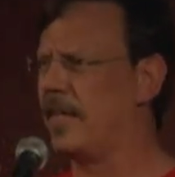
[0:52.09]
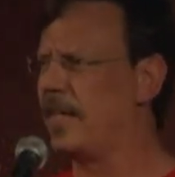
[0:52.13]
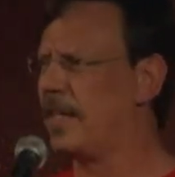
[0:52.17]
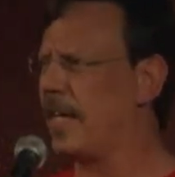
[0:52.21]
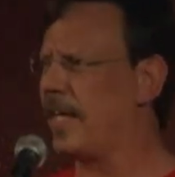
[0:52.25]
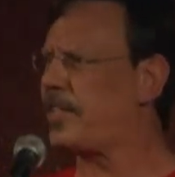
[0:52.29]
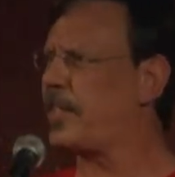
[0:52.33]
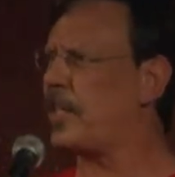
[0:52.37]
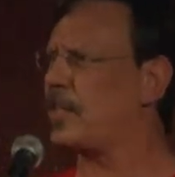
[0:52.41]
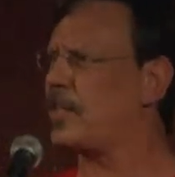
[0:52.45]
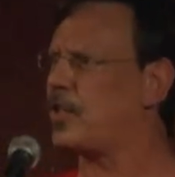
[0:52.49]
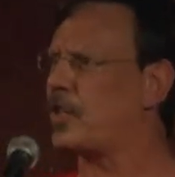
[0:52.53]

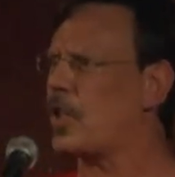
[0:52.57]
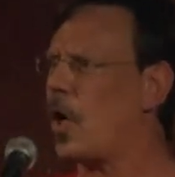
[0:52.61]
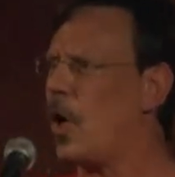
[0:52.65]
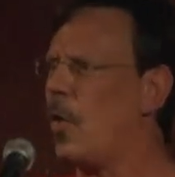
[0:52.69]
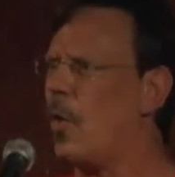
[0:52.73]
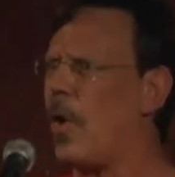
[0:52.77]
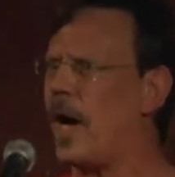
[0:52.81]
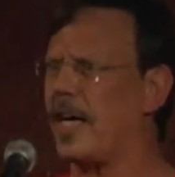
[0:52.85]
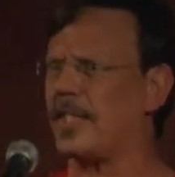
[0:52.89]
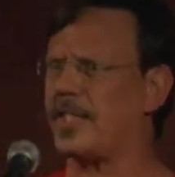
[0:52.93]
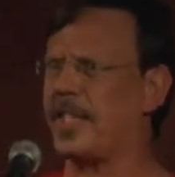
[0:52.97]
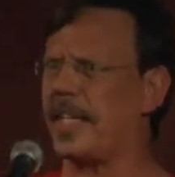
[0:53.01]
I said, so
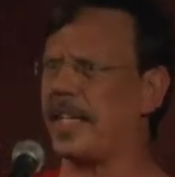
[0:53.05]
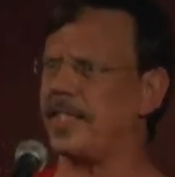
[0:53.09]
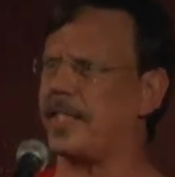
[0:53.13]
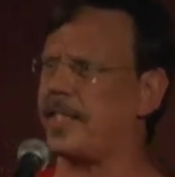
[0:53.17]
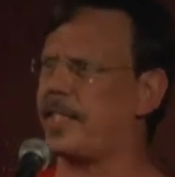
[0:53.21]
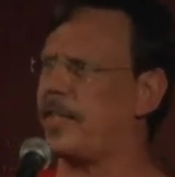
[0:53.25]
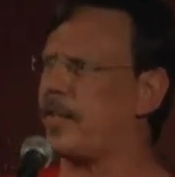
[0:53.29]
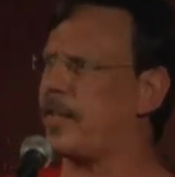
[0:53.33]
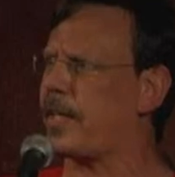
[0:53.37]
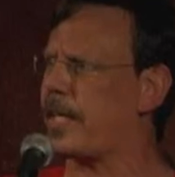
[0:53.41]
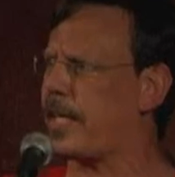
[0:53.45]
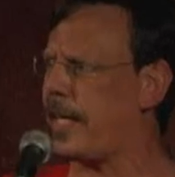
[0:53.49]
what? She can
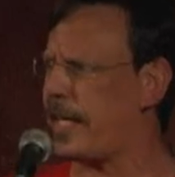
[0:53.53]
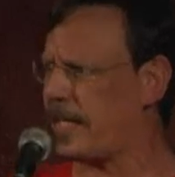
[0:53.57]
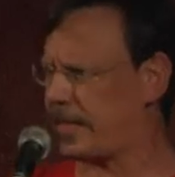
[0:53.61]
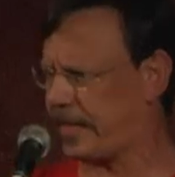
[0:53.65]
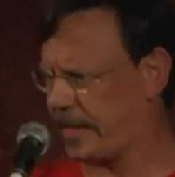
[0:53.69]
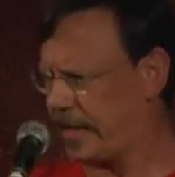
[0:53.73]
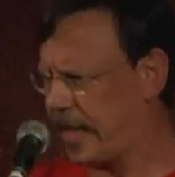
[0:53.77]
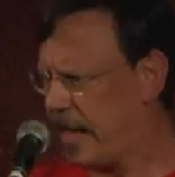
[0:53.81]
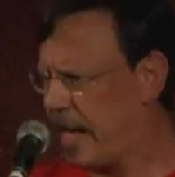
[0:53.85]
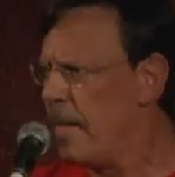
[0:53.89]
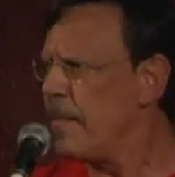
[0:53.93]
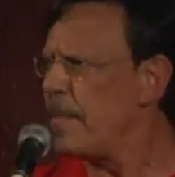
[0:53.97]
still
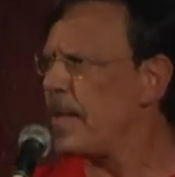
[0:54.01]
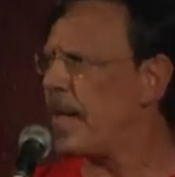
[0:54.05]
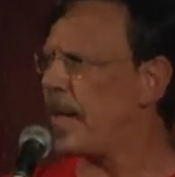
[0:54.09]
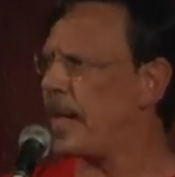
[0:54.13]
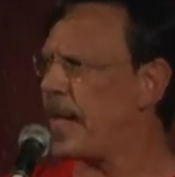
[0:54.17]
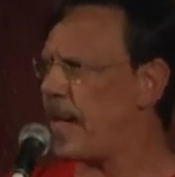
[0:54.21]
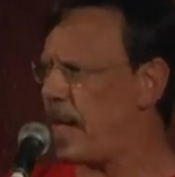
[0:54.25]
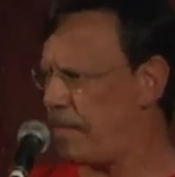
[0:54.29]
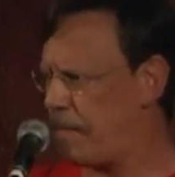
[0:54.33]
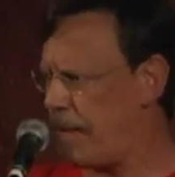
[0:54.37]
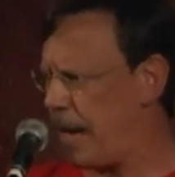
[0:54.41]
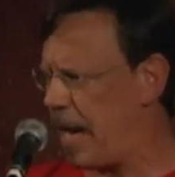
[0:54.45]
kiss. And I
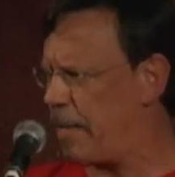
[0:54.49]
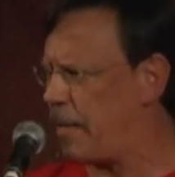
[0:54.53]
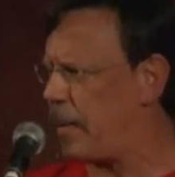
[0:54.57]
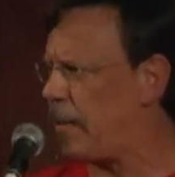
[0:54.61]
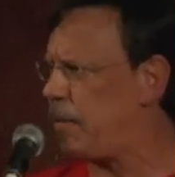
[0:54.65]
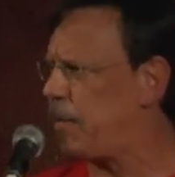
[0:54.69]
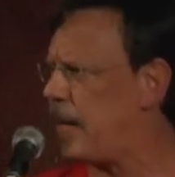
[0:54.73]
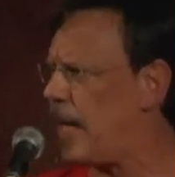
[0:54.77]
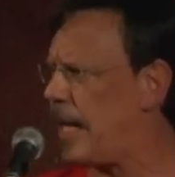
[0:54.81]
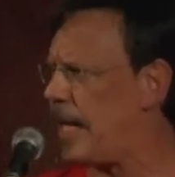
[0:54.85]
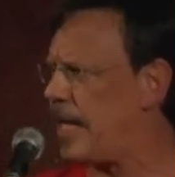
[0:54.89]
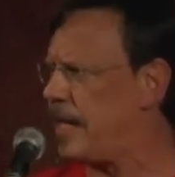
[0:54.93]
got a paper
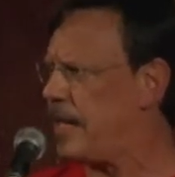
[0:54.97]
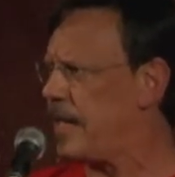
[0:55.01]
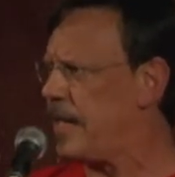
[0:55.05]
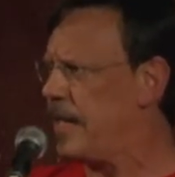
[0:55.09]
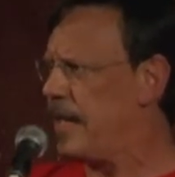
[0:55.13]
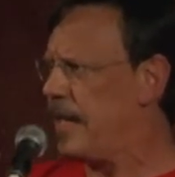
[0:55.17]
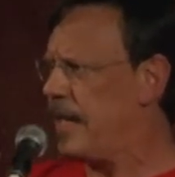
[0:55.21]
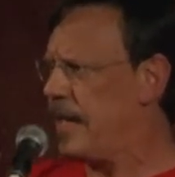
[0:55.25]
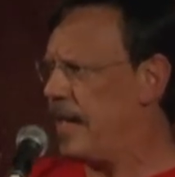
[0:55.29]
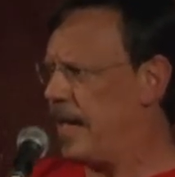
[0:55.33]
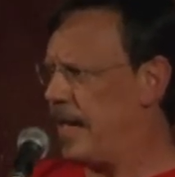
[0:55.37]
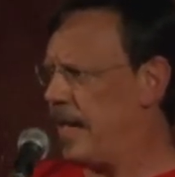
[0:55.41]
plate,
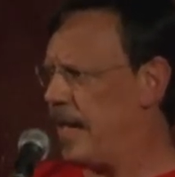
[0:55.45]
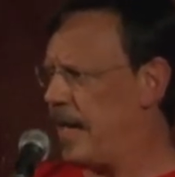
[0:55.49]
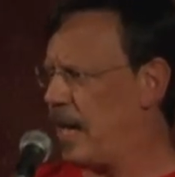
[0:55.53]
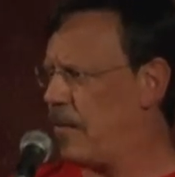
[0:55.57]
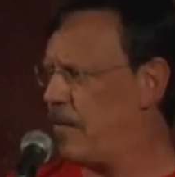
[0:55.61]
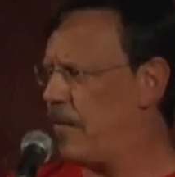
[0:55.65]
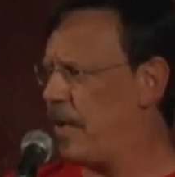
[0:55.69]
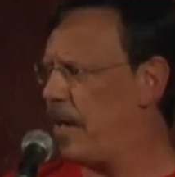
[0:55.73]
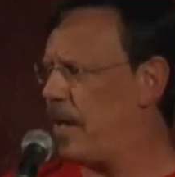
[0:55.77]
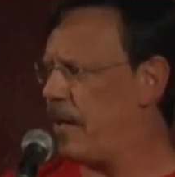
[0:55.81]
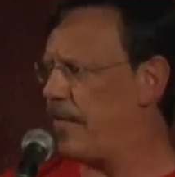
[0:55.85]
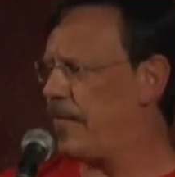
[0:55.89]
and I
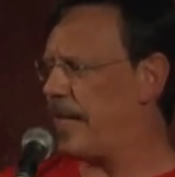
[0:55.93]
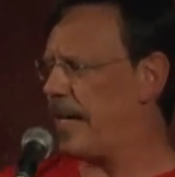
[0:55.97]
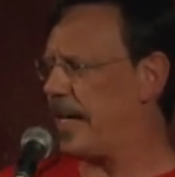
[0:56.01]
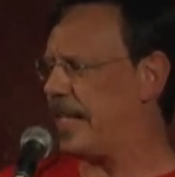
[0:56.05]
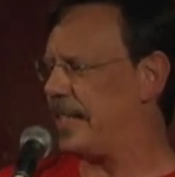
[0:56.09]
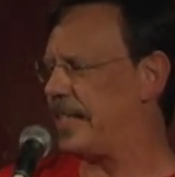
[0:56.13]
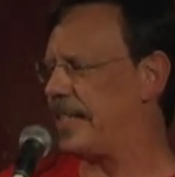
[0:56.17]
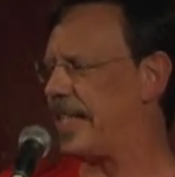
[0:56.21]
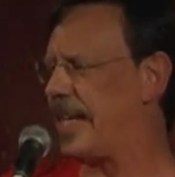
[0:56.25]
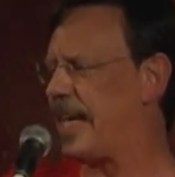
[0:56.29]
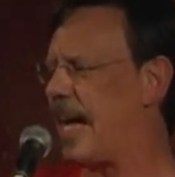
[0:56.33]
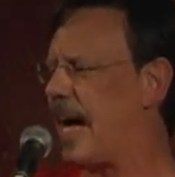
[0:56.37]
went over and
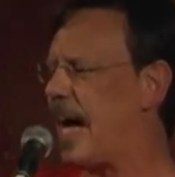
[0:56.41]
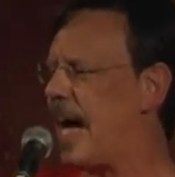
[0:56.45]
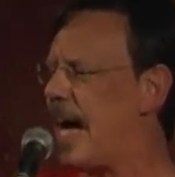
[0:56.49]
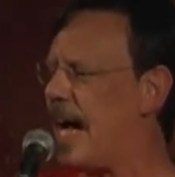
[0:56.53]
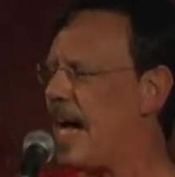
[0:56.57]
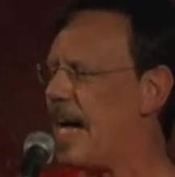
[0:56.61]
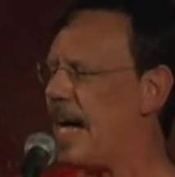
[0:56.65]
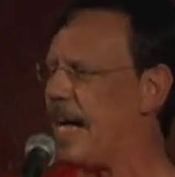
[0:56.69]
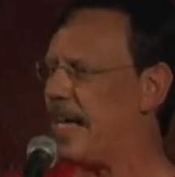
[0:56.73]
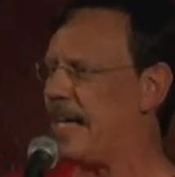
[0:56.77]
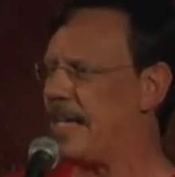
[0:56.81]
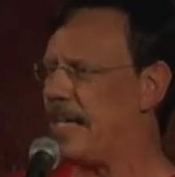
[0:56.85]
I said
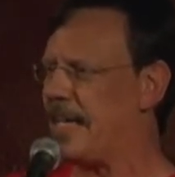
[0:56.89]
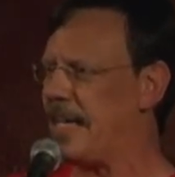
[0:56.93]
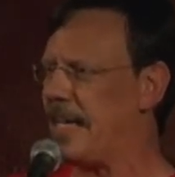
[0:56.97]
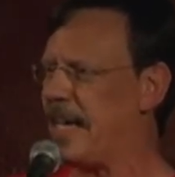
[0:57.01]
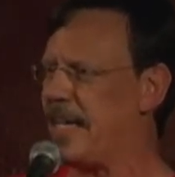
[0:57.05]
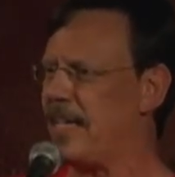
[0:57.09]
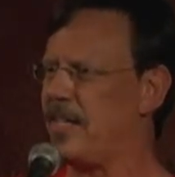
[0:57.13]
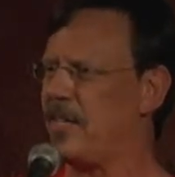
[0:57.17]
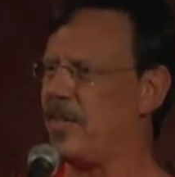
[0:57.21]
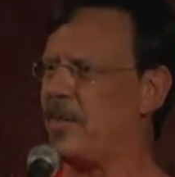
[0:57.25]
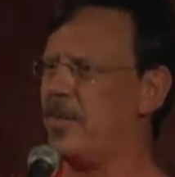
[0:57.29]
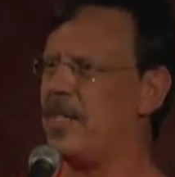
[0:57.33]
hi, and
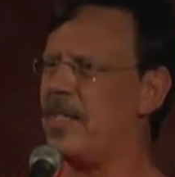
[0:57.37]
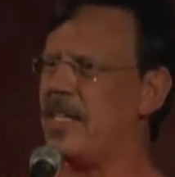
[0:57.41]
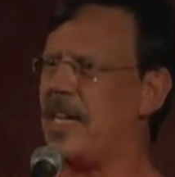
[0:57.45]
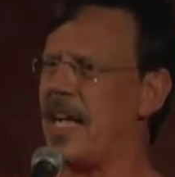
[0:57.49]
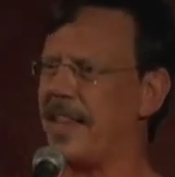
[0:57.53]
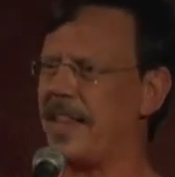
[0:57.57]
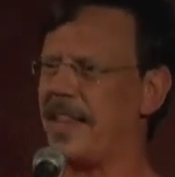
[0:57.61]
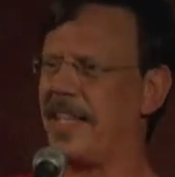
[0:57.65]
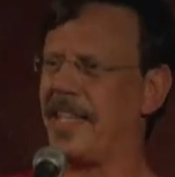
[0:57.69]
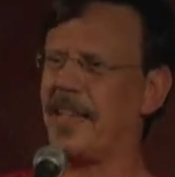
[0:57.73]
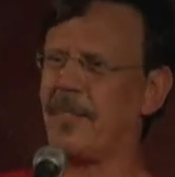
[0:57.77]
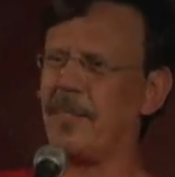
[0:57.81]
I knew
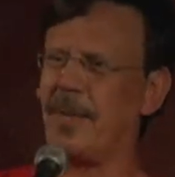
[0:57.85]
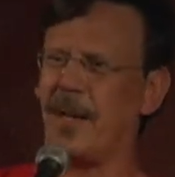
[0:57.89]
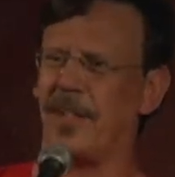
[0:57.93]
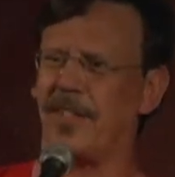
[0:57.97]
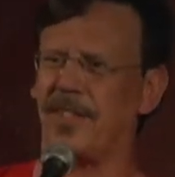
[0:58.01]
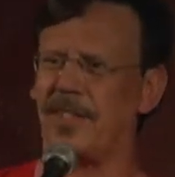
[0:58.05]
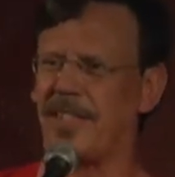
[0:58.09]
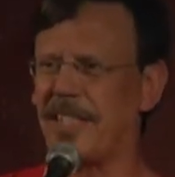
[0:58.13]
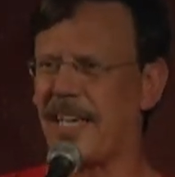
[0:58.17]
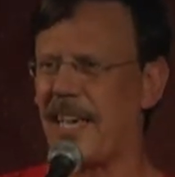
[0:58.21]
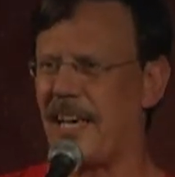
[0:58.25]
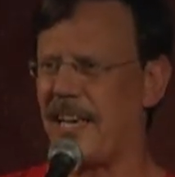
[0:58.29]
nothing
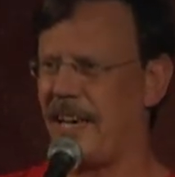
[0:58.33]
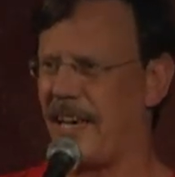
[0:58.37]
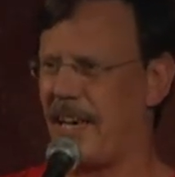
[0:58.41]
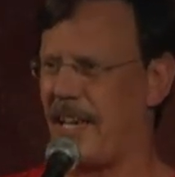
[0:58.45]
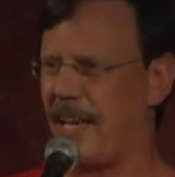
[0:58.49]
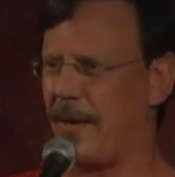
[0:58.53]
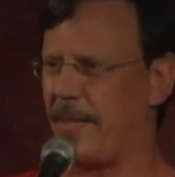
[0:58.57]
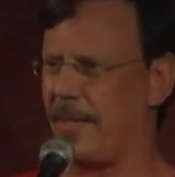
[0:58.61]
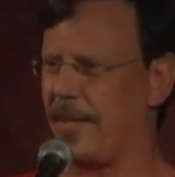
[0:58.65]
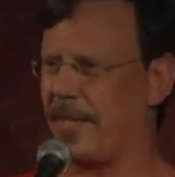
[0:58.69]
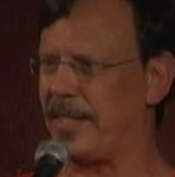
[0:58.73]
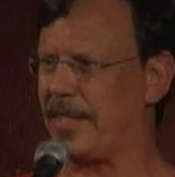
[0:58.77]
about sign
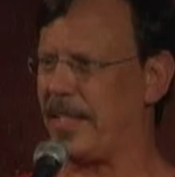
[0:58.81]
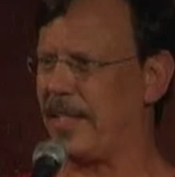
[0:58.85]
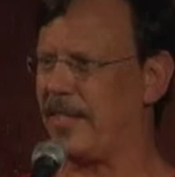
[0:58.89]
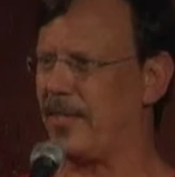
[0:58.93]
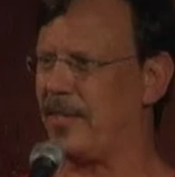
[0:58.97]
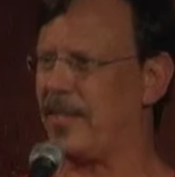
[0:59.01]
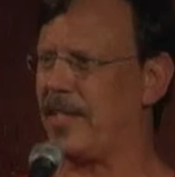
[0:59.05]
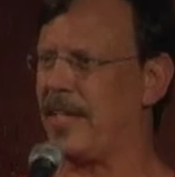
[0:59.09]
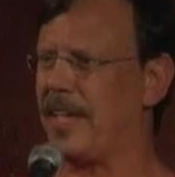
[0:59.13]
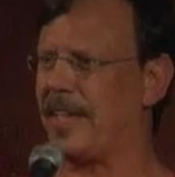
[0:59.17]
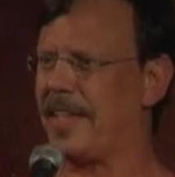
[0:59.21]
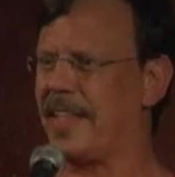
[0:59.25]
language. I
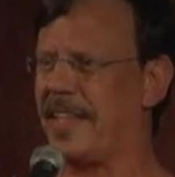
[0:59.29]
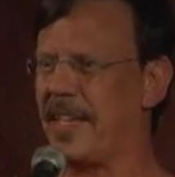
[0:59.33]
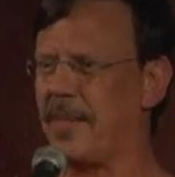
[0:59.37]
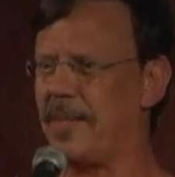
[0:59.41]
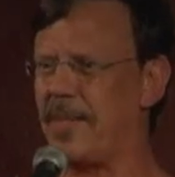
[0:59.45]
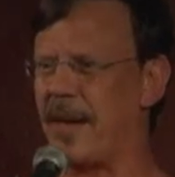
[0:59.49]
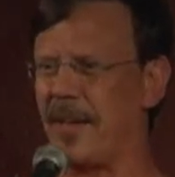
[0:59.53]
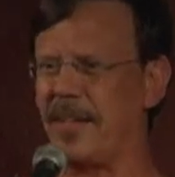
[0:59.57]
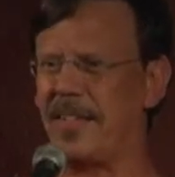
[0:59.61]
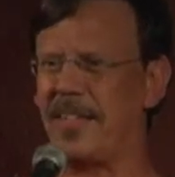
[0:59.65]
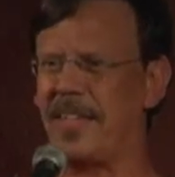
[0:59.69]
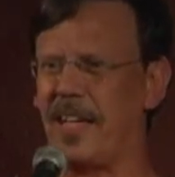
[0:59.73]
knew nothing
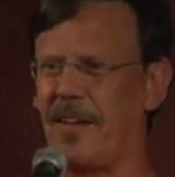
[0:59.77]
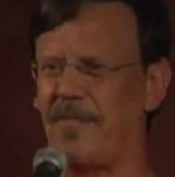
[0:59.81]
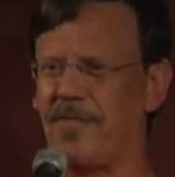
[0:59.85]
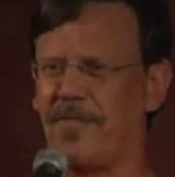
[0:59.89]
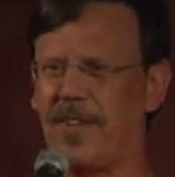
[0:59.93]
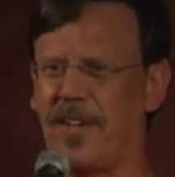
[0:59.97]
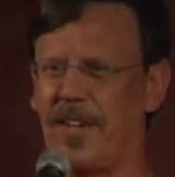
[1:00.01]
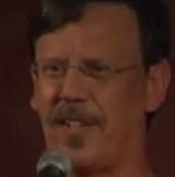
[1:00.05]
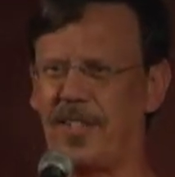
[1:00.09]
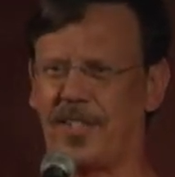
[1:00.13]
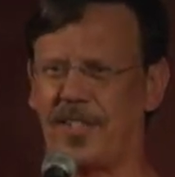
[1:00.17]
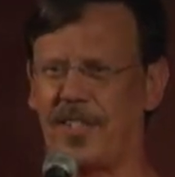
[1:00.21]
about deaf
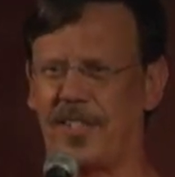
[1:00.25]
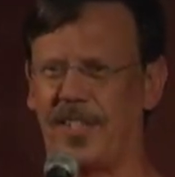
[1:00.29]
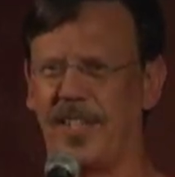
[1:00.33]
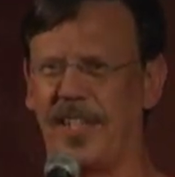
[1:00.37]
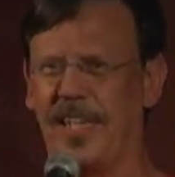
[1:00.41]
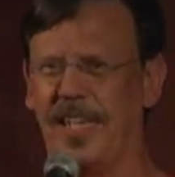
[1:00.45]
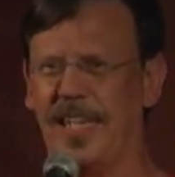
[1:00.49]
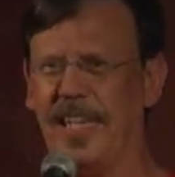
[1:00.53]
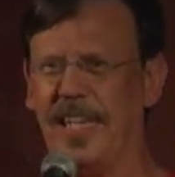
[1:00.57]
culture.